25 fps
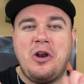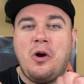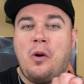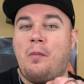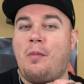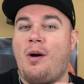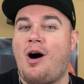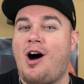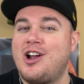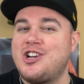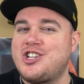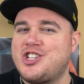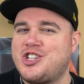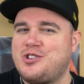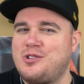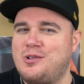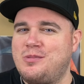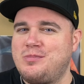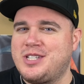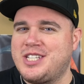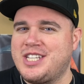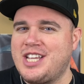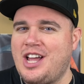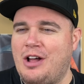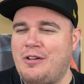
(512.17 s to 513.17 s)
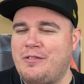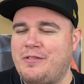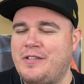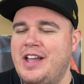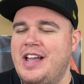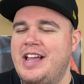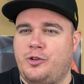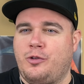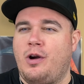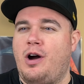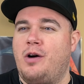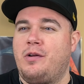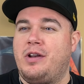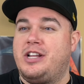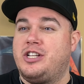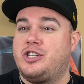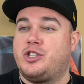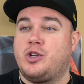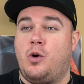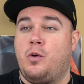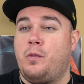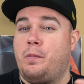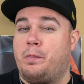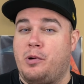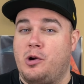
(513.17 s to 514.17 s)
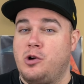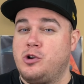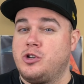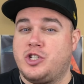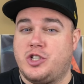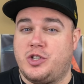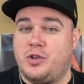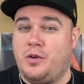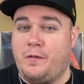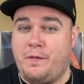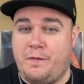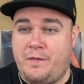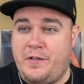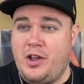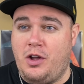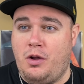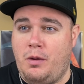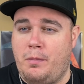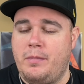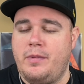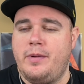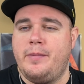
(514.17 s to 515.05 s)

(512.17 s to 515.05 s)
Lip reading: homage to himself throughout his own personal film.